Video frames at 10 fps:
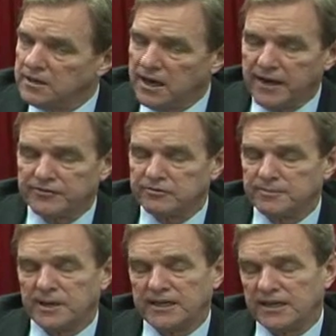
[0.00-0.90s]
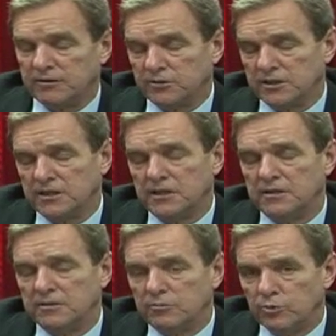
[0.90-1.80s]
I have to remind anyone,
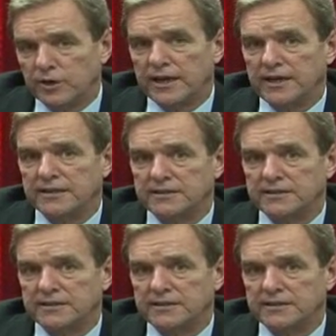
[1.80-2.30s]
working in